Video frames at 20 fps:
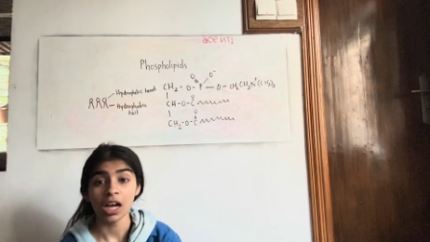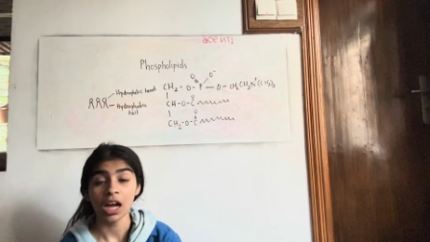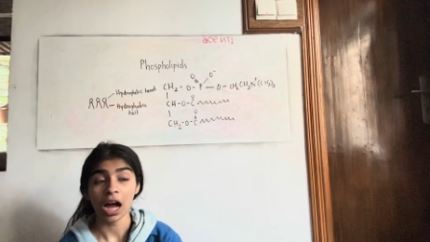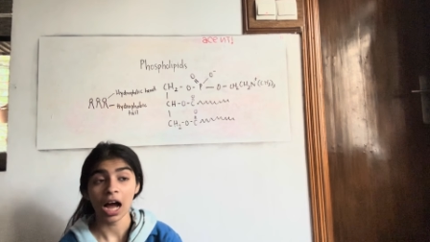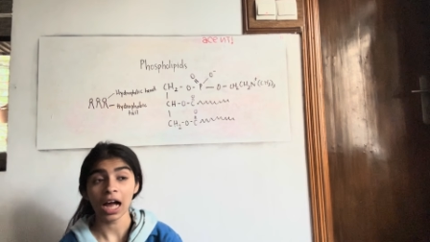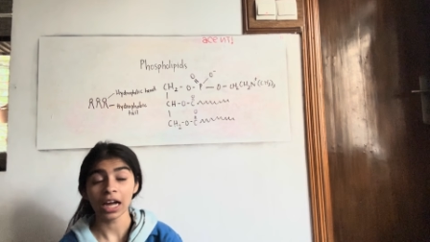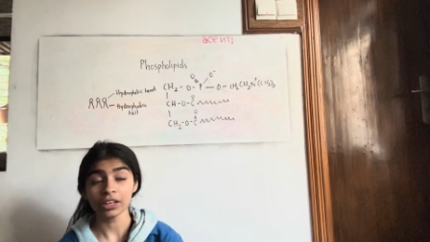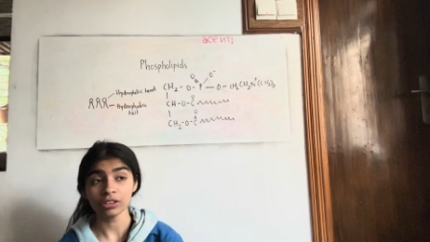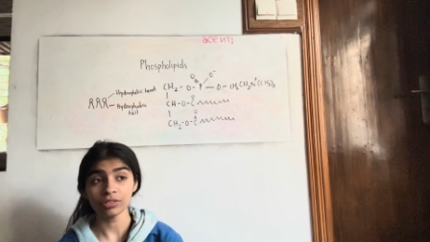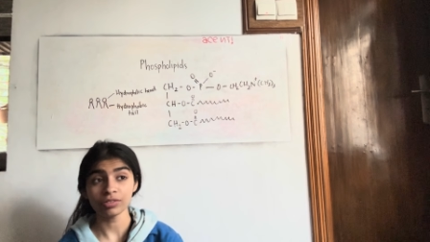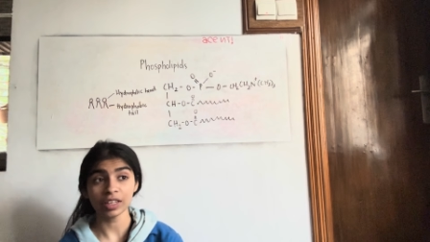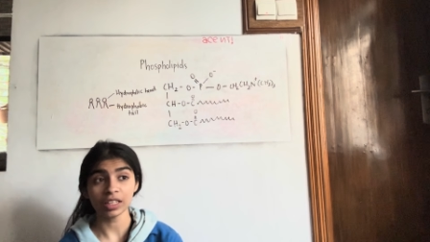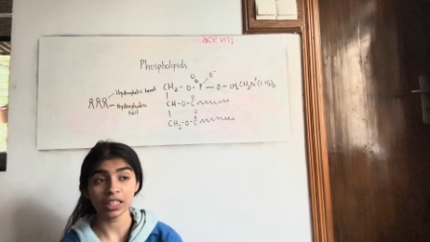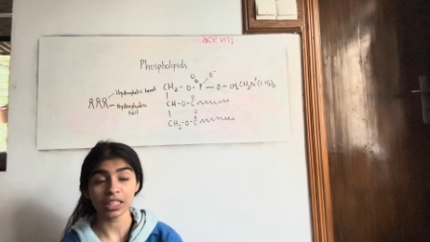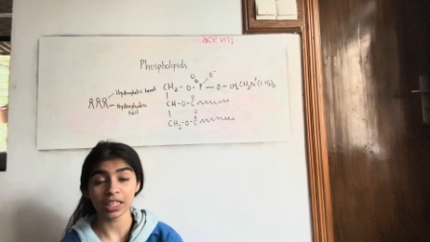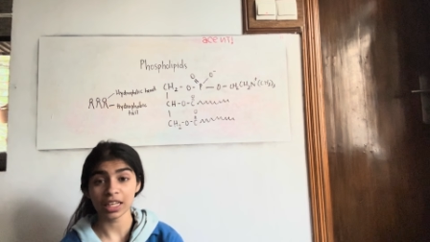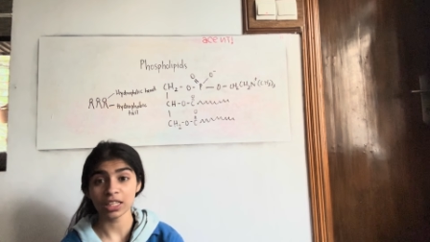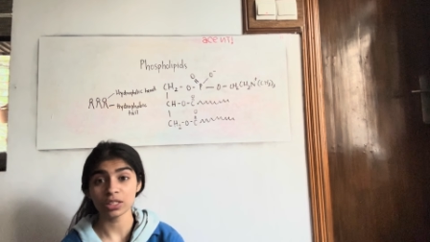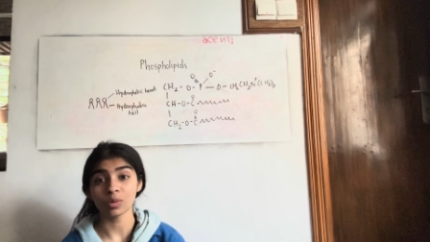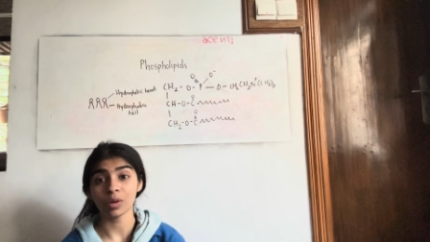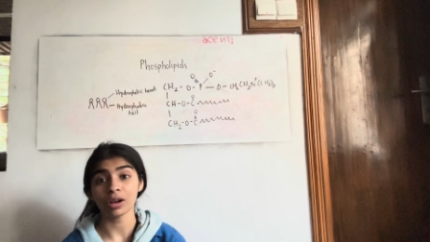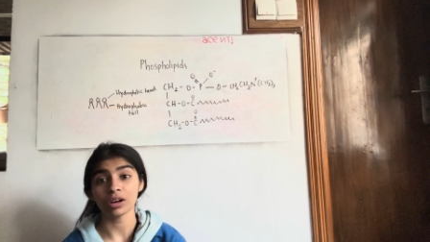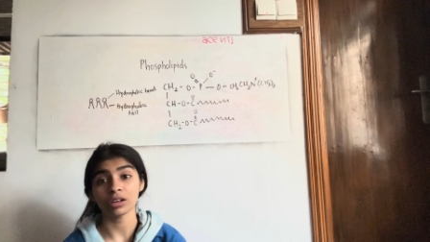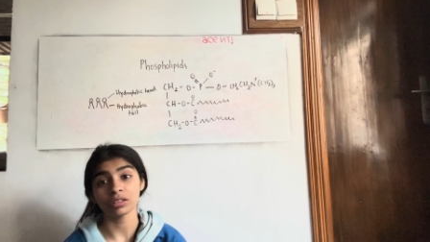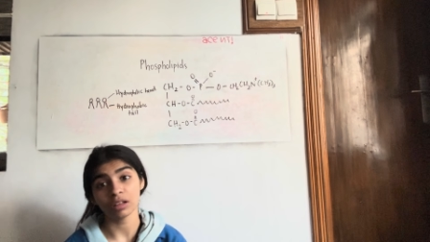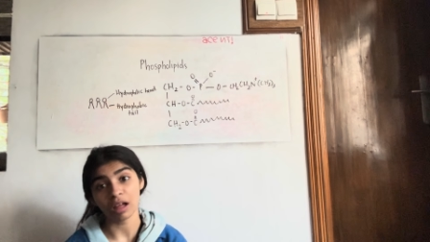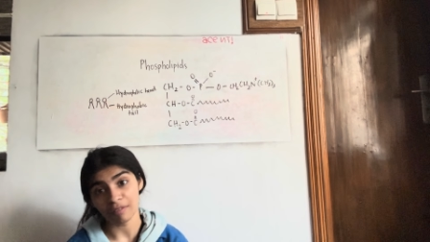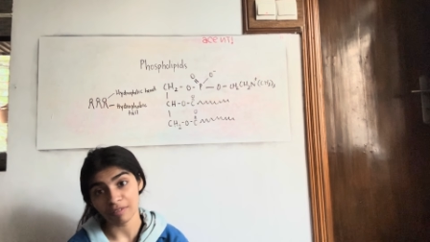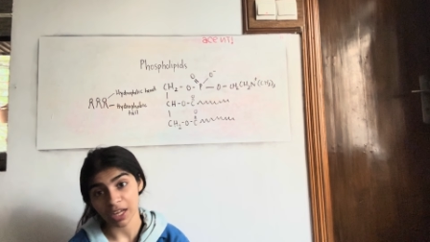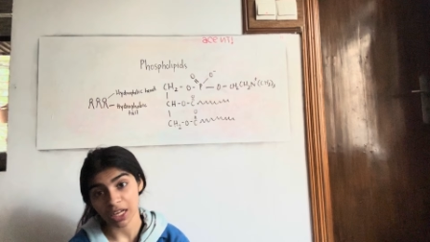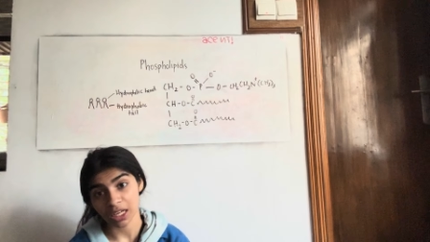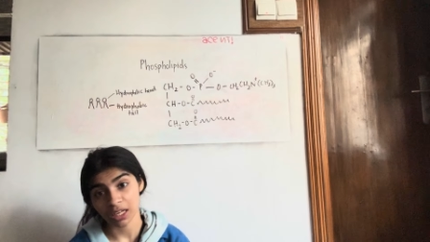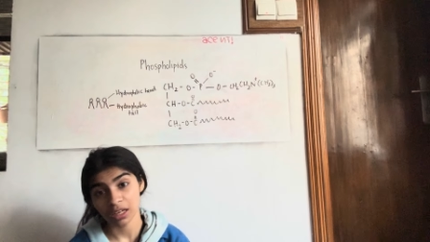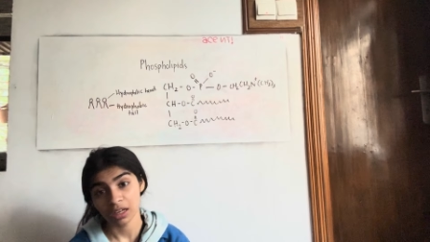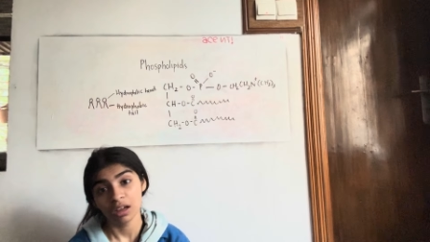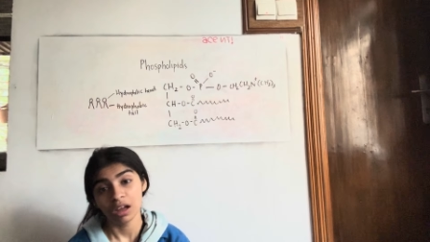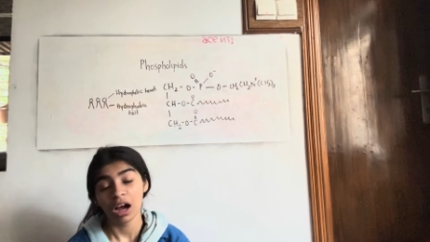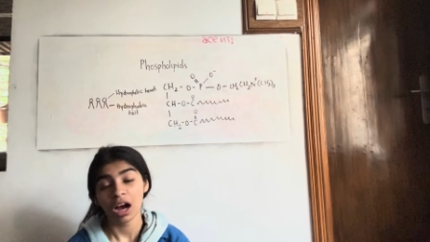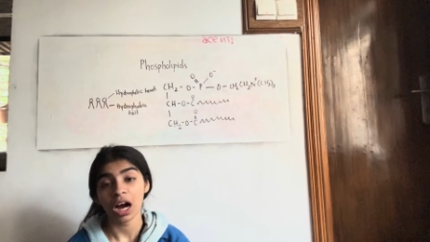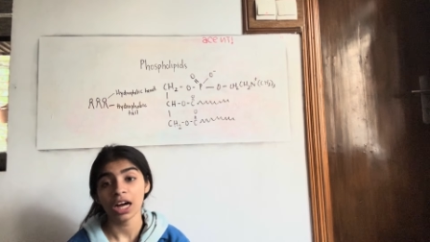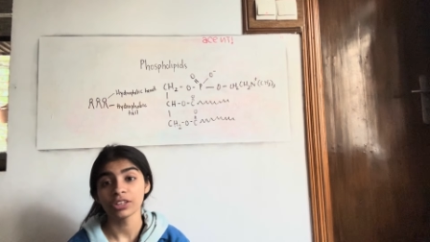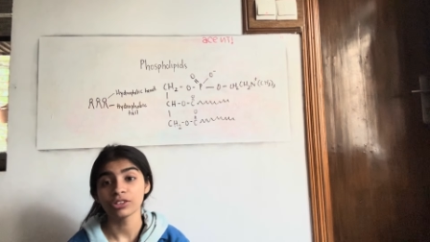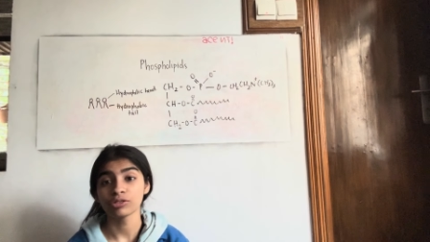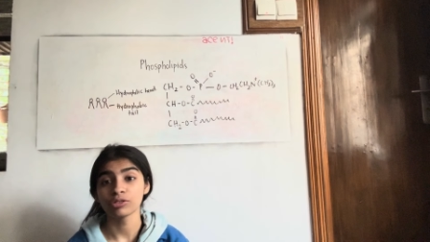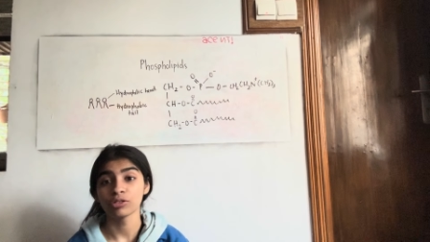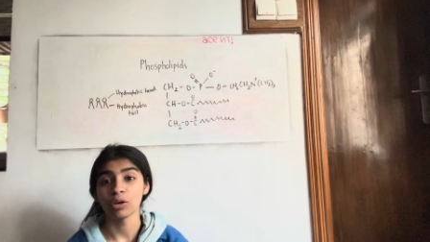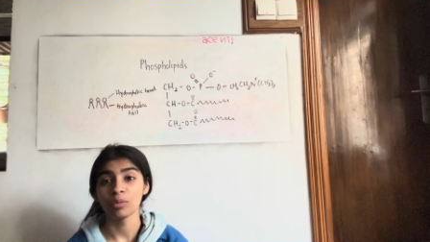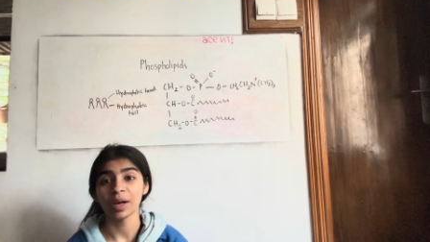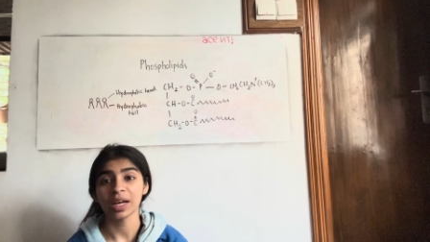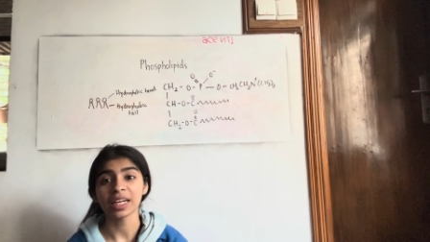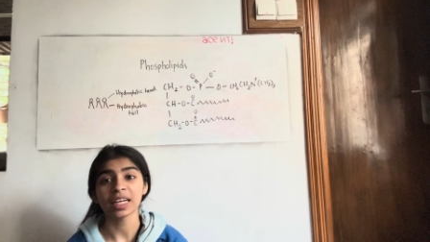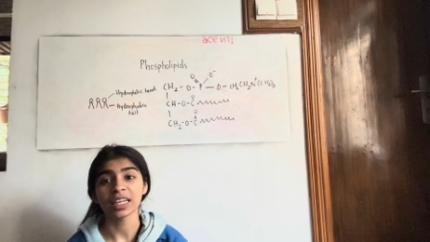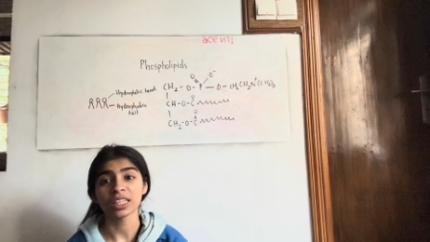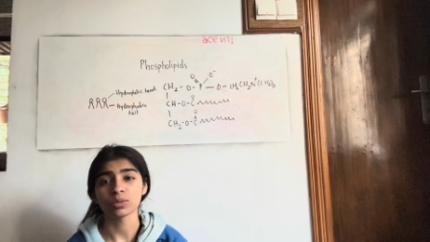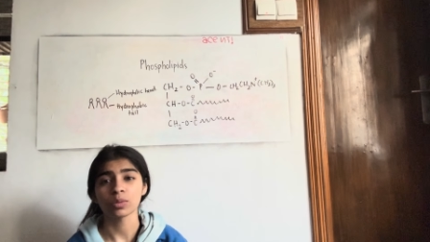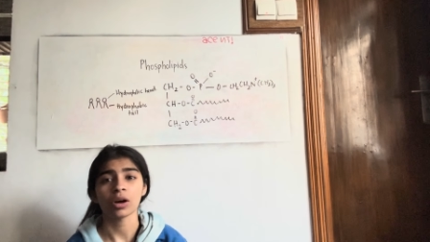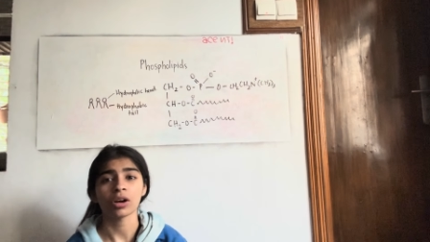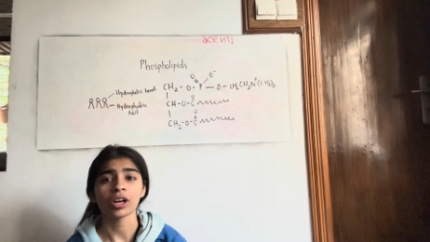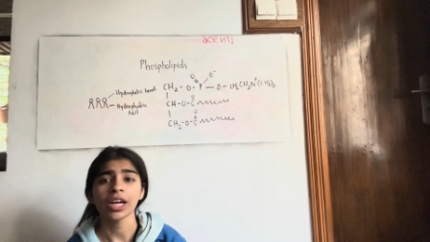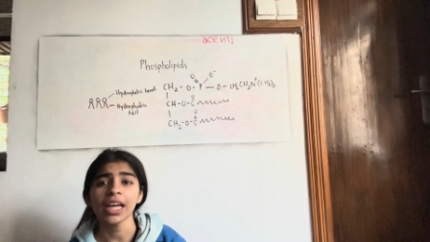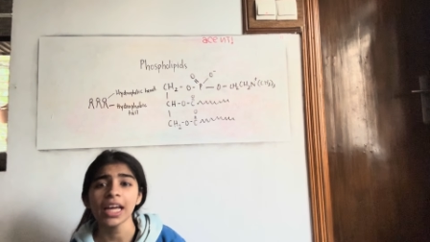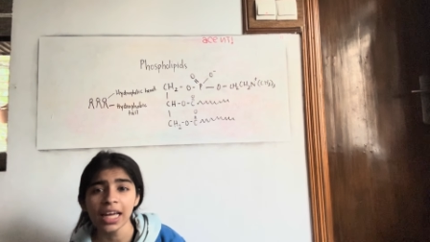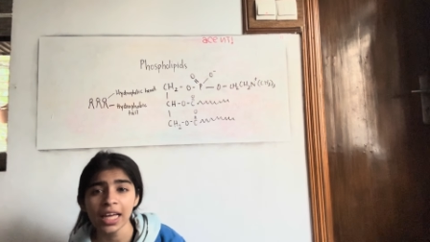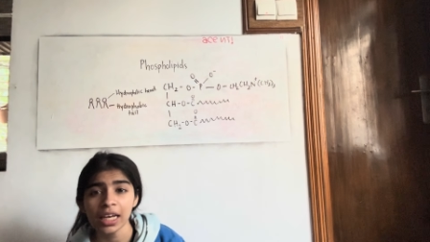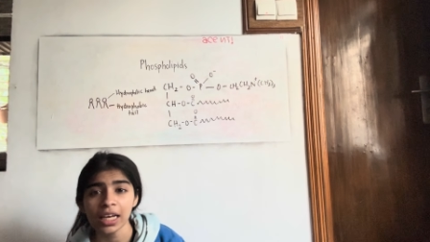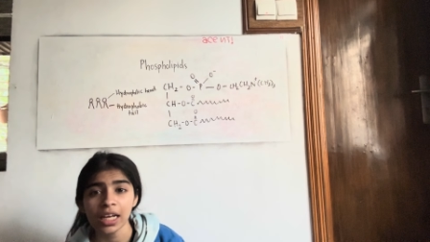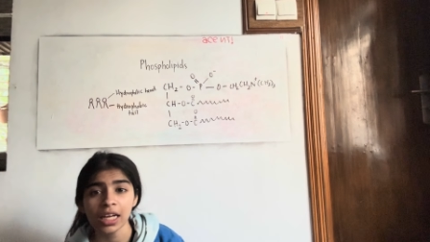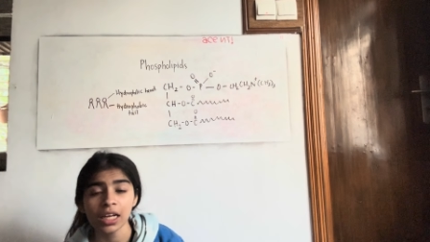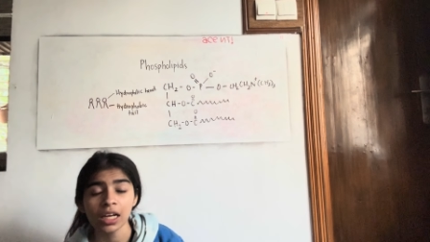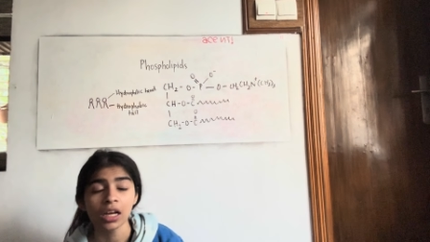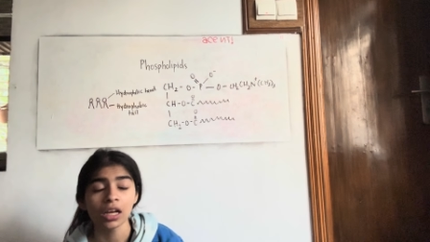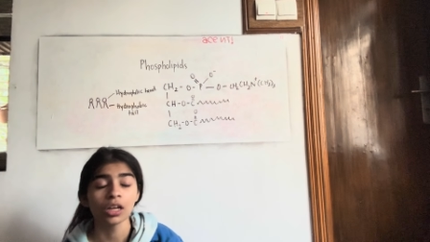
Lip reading: Hydrophilic is water loving, hydrophobic is water hating.